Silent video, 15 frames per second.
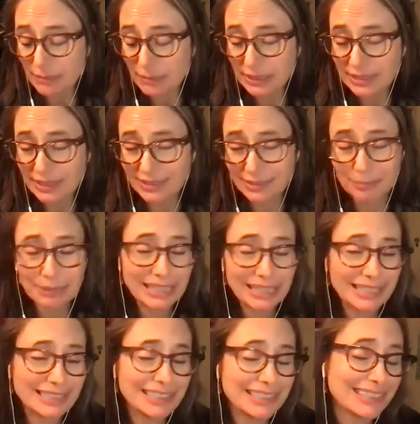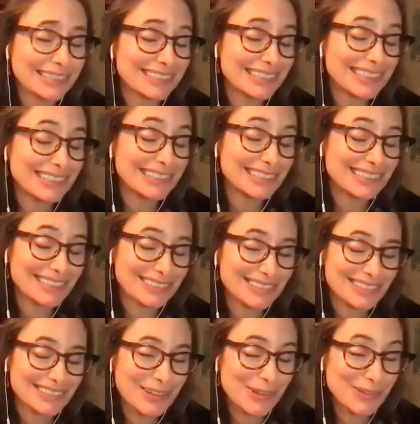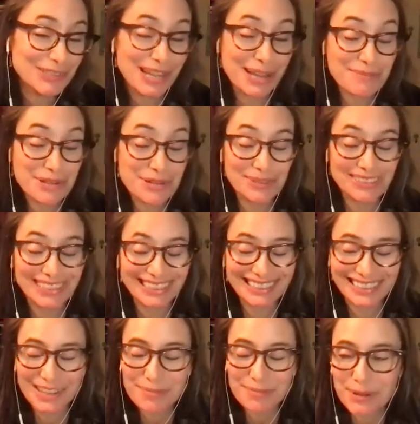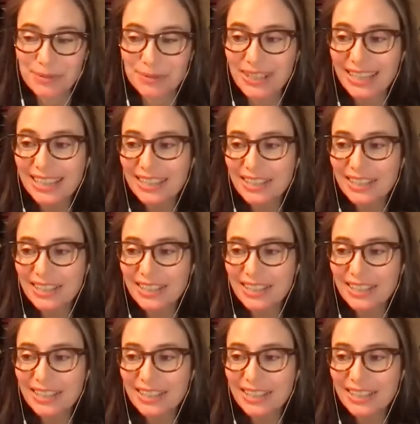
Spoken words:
but doesn't mean that didn't exist the whole time she was in the suburbs.